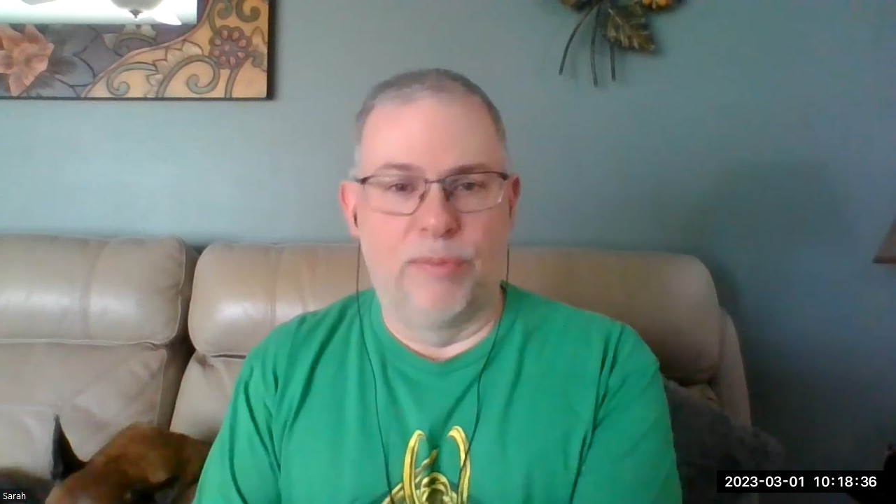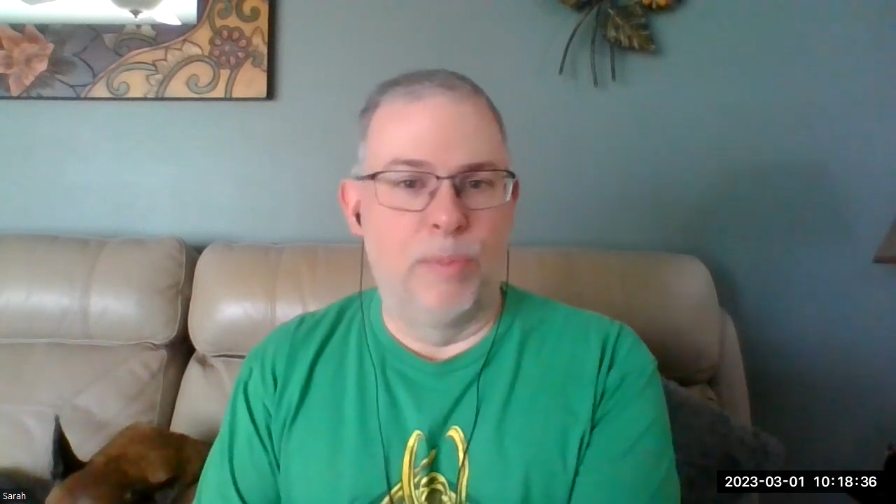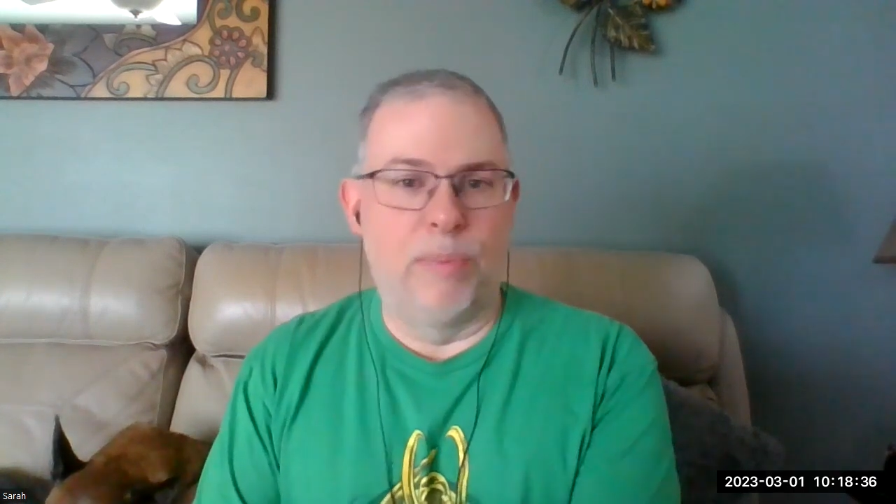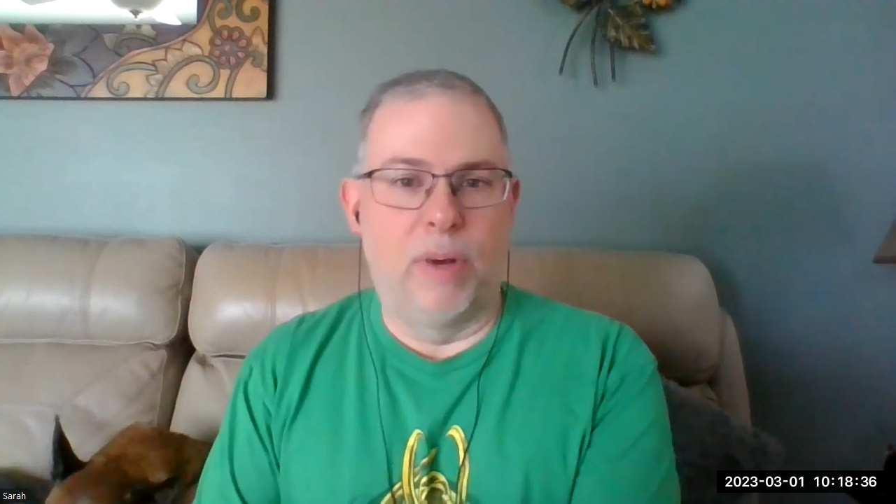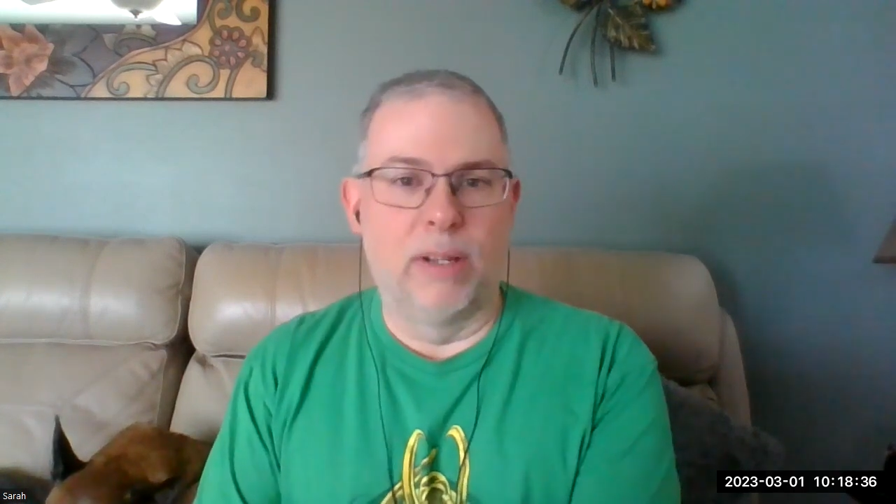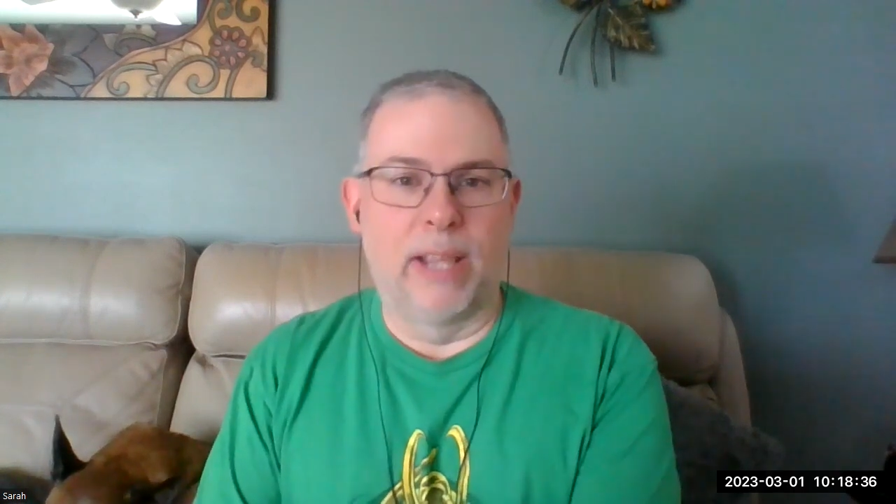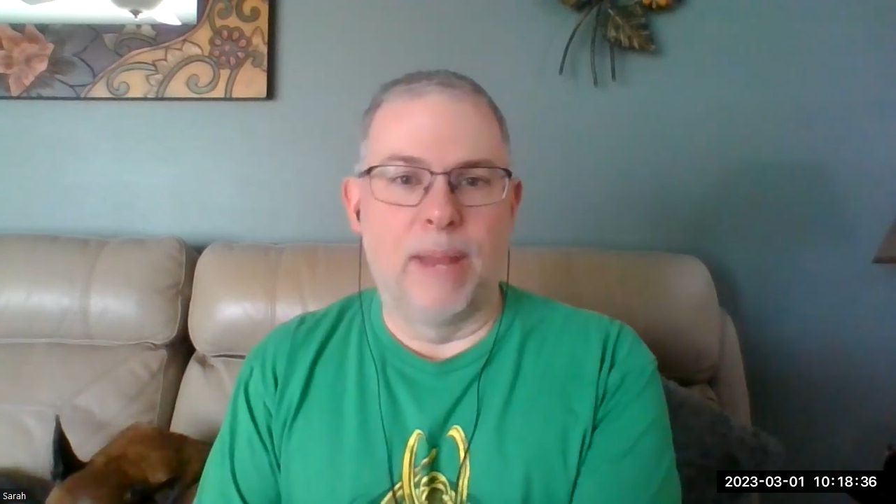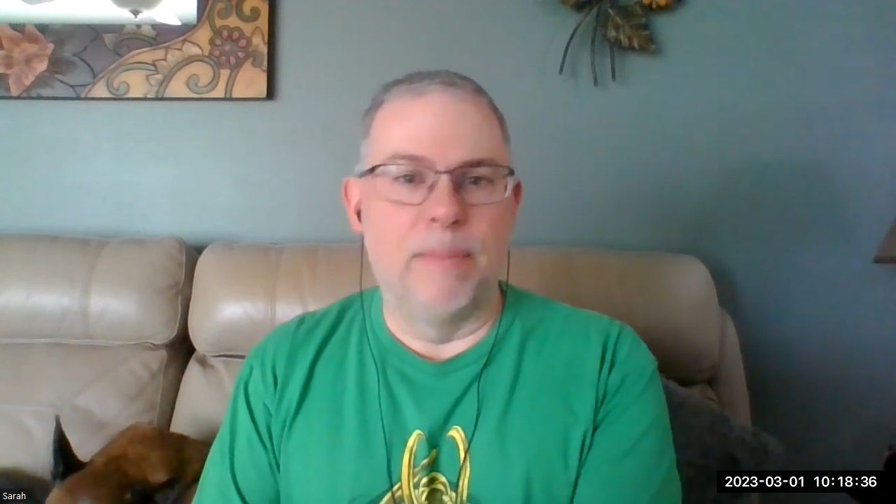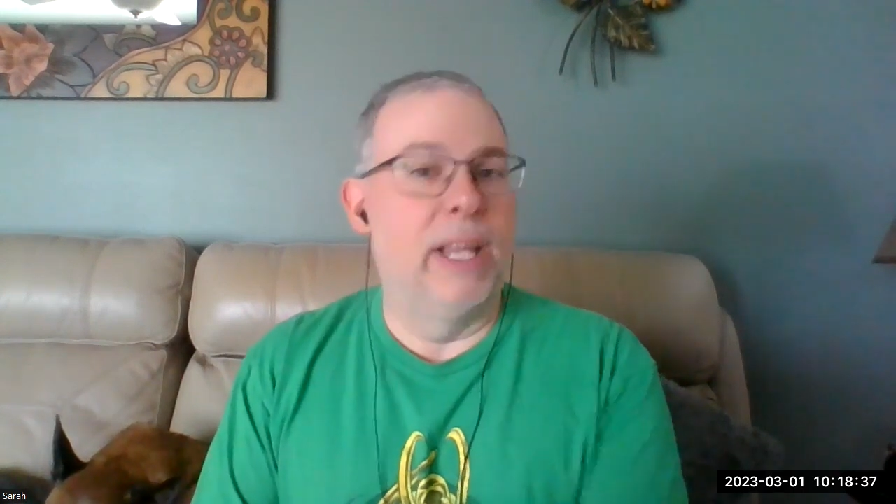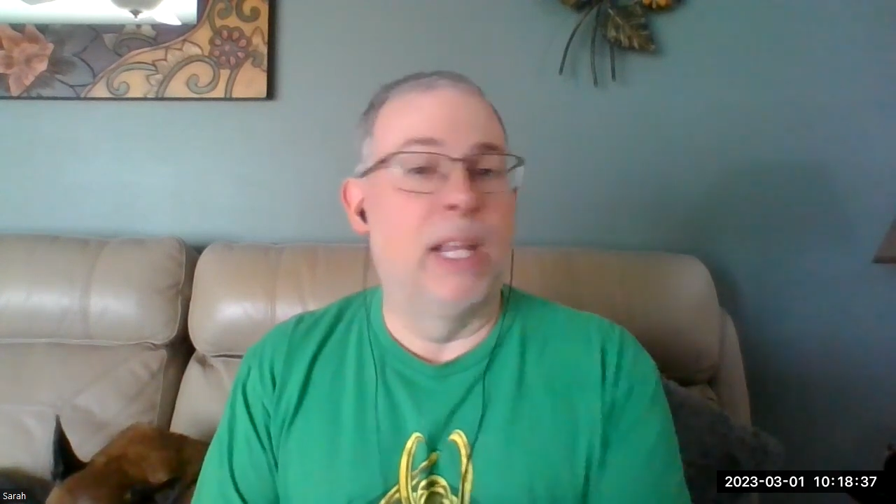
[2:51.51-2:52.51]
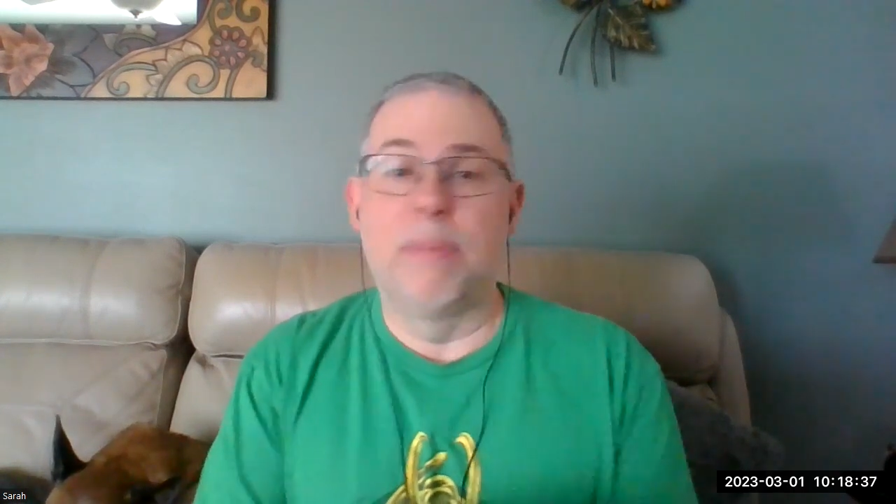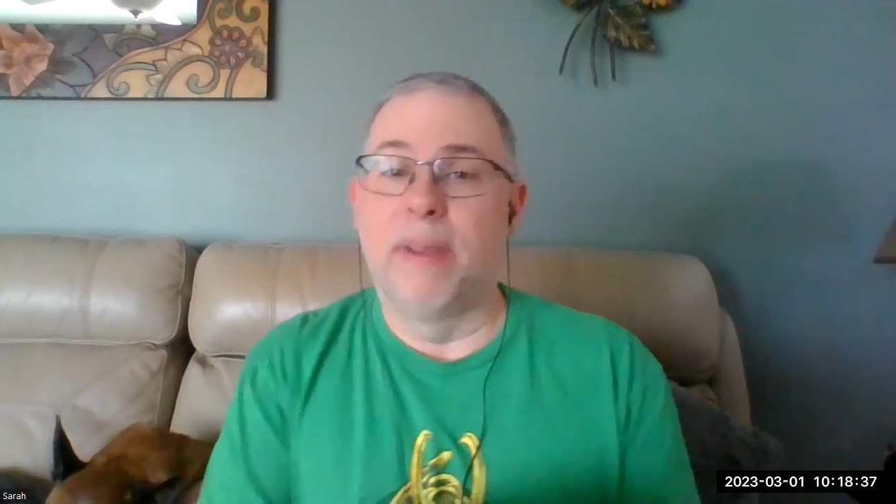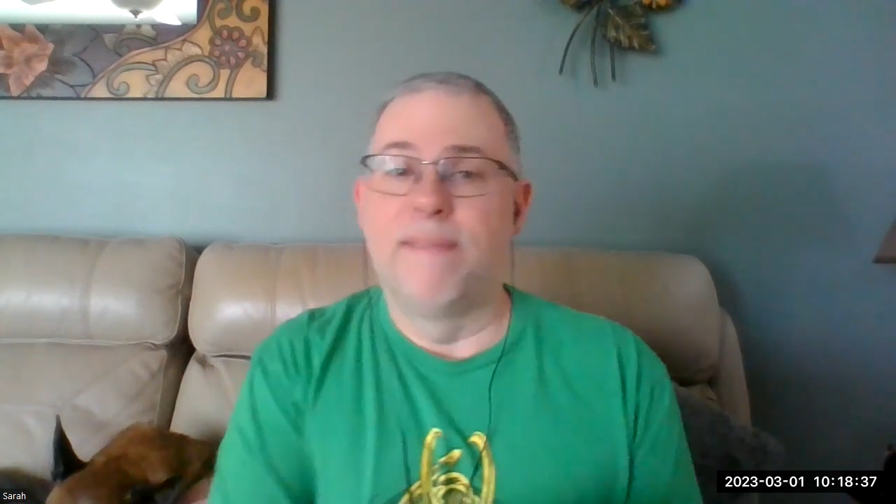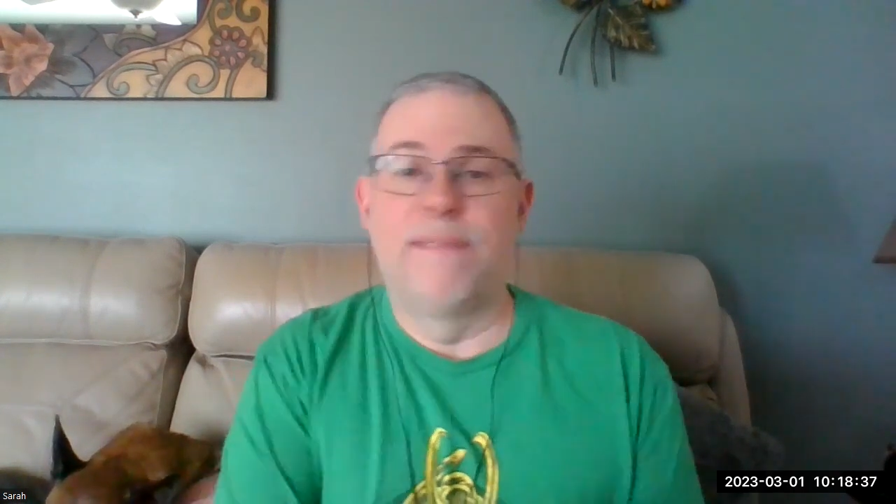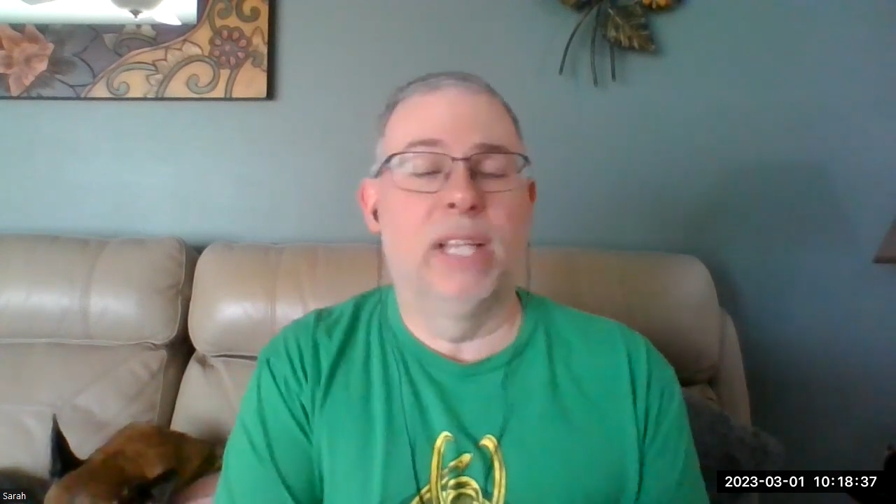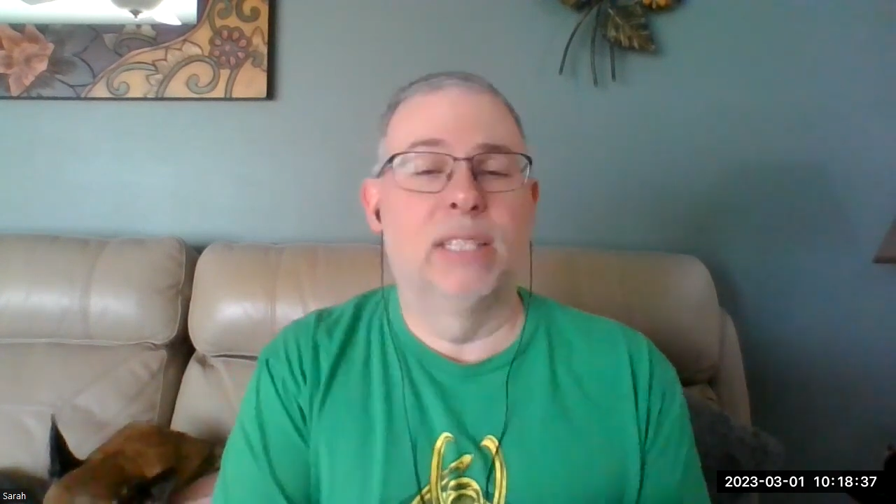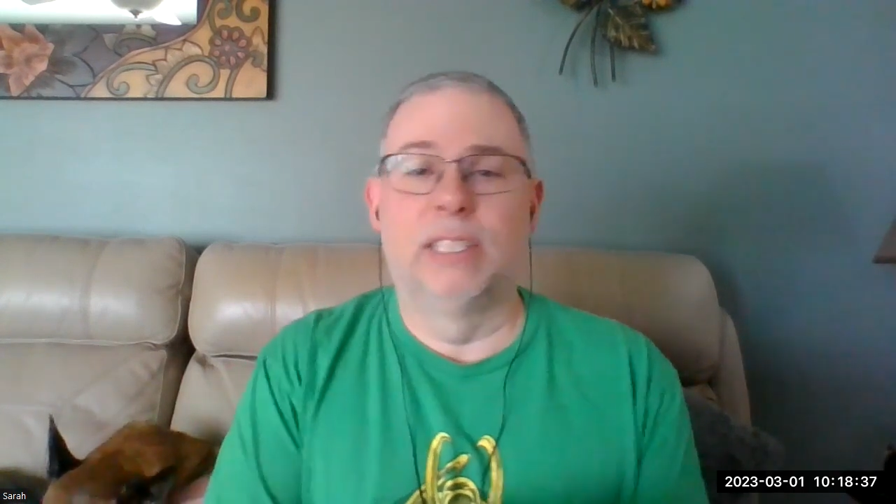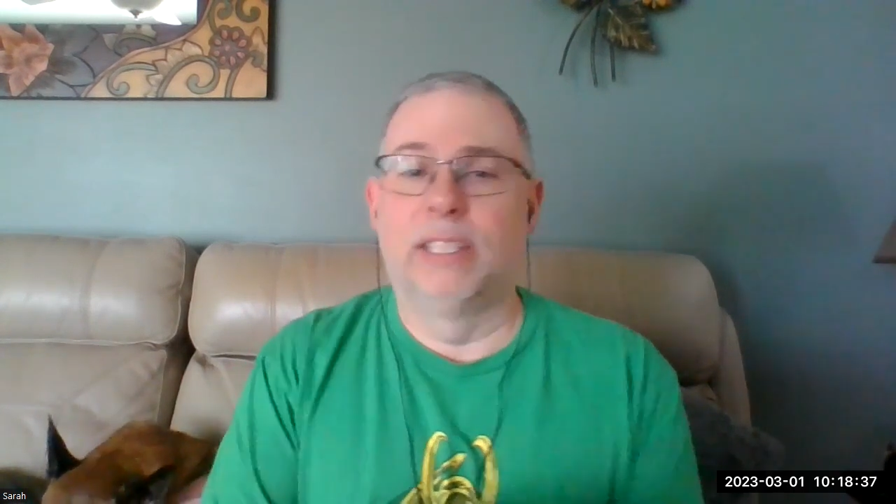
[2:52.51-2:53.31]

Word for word: football game, it could be fixed.